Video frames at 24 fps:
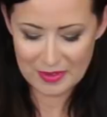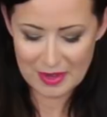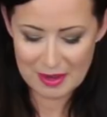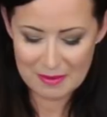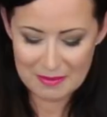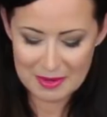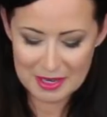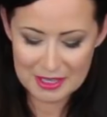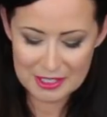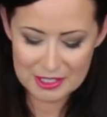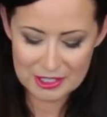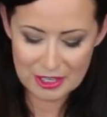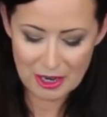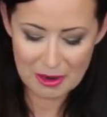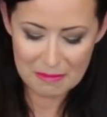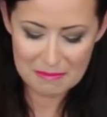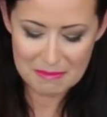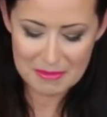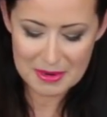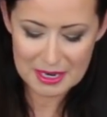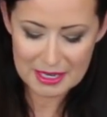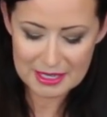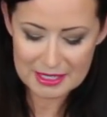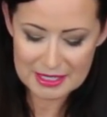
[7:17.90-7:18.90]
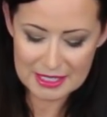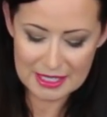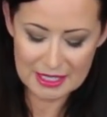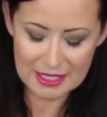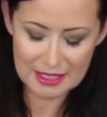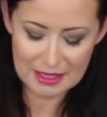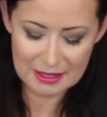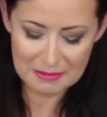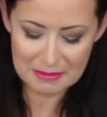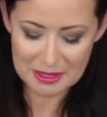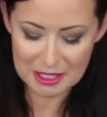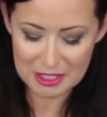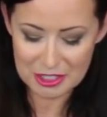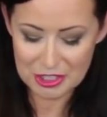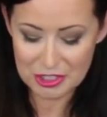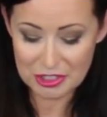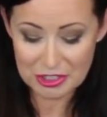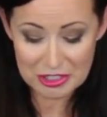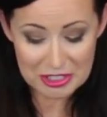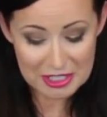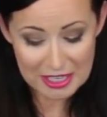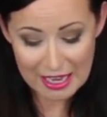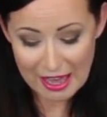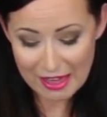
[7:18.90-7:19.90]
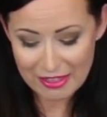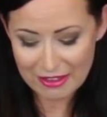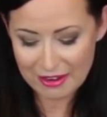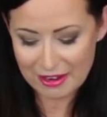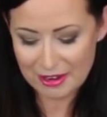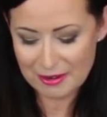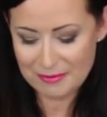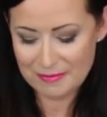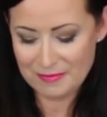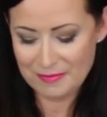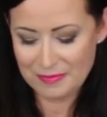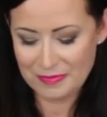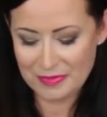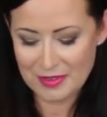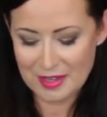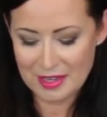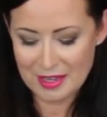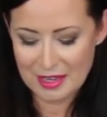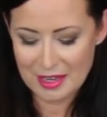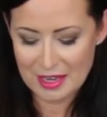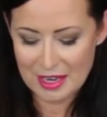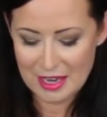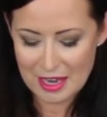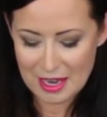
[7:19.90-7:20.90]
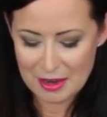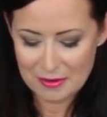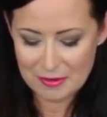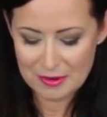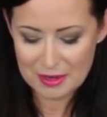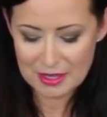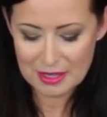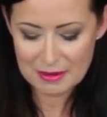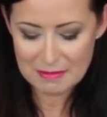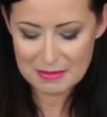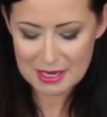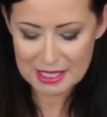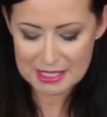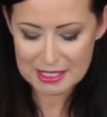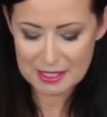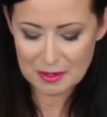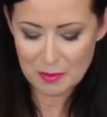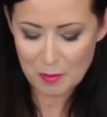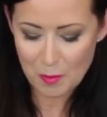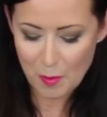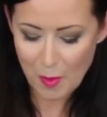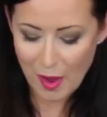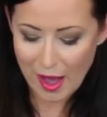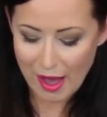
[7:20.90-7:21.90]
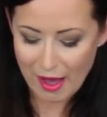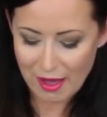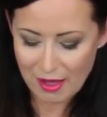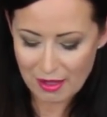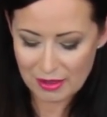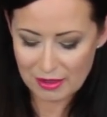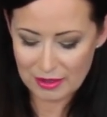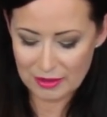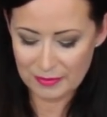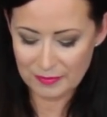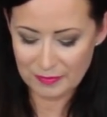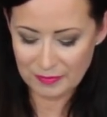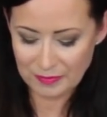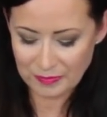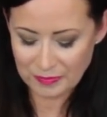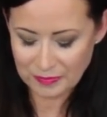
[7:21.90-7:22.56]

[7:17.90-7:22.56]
I'm gonna start mixing the mixture together and really mix it well.